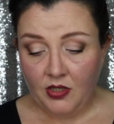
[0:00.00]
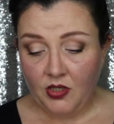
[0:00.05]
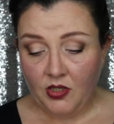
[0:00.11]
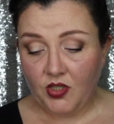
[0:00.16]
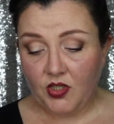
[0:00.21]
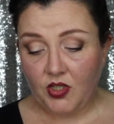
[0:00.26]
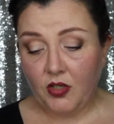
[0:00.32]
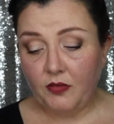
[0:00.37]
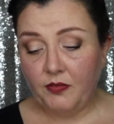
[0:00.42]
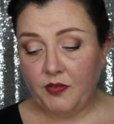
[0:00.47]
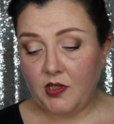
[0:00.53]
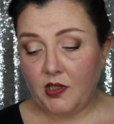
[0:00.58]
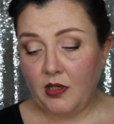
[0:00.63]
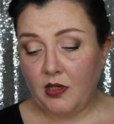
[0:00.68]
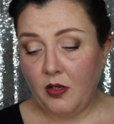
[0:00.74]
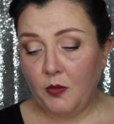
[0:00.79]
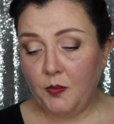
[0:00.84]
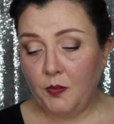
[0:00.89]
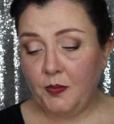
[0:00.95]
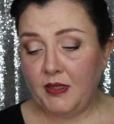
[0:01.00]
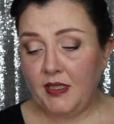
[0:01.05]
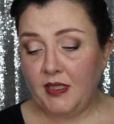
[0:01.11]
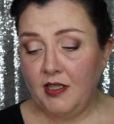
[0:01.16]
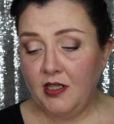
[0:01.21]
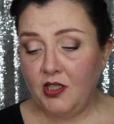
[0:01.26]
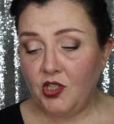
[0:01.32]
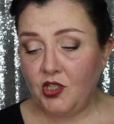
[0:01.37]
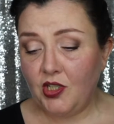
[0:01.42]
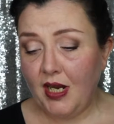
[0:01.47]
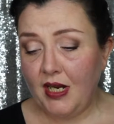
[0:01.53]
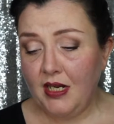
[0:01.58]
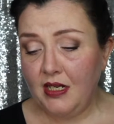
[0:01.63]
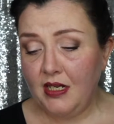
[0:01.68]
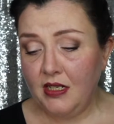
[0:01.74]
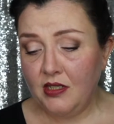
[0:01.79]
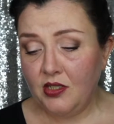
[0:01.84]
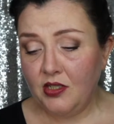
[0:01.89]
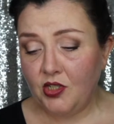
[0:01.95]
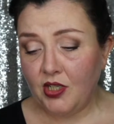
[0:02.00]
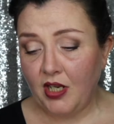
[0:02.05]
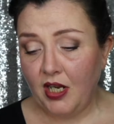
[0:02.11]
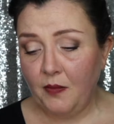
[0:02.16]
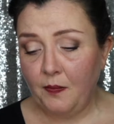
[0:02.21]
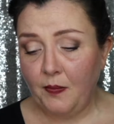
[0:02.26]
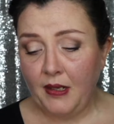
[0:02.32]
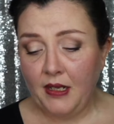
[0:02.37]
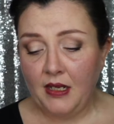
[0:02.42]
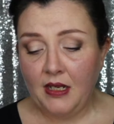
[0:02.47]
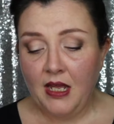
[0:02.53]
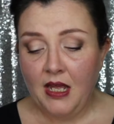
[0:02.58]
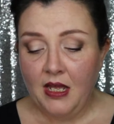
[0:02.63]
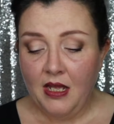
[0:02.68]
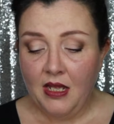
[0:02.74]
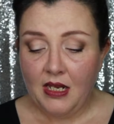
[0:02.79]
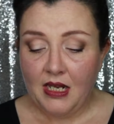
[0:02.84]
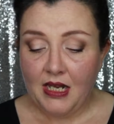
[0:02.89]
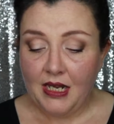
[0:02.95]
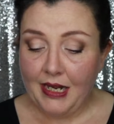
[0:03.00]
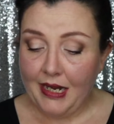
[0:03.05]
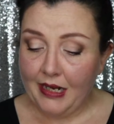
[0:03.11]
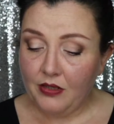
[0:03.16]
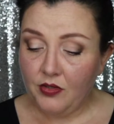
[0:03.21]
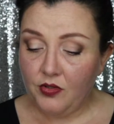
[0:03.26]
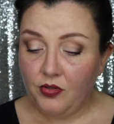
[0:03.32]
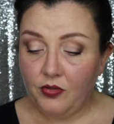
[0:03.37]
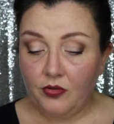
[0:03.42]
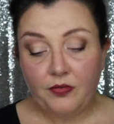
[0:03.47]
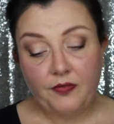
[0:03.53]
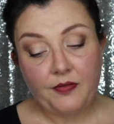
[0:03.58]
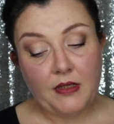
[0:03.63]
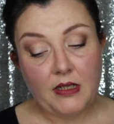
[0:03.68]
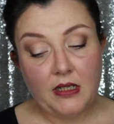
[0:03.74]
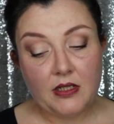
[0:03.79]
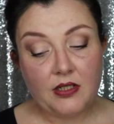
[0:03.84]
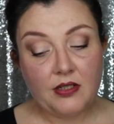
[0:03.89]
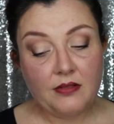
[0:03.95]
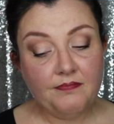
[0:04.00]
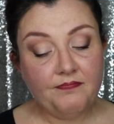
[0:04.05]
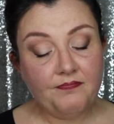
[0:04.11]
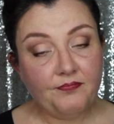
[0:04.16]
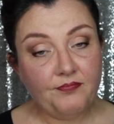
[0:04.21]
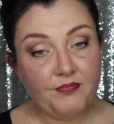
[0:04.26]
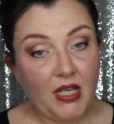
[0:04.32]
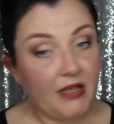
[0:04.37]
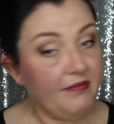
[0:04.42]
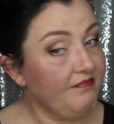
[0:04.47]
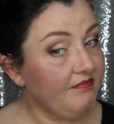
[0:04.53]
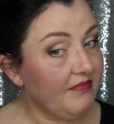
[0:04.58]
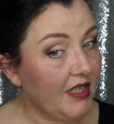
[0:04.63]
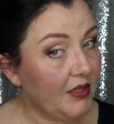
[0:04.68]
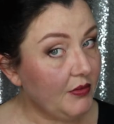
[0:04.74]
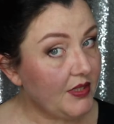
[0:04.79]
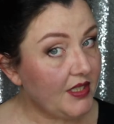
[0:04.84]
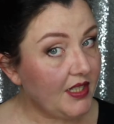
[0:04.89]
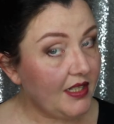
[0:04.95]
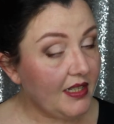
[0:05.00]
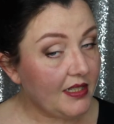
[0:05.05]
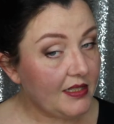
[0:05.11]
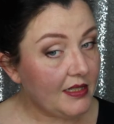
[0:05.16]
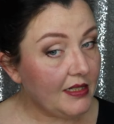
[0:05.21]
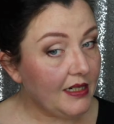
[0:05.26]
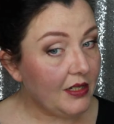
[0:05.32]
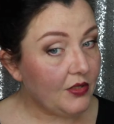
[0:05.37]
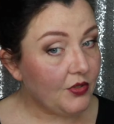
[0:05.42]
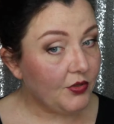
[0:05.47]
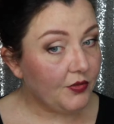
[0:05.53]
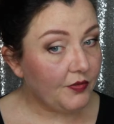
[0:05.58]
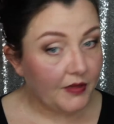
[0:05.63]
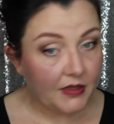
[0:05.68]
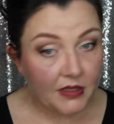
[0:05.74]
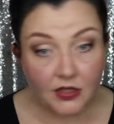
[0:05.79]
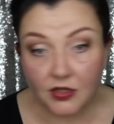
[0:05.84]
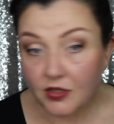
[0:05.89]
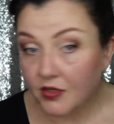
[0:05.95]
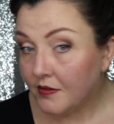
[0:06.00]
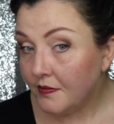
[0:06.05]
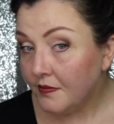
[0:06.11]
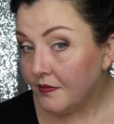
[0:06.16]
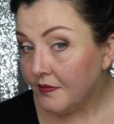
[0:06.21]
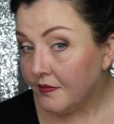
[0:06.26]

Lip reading: Soft Sculpting, Shading and Shaping, Natural Finish. Yeah, I would say that's a natural finish.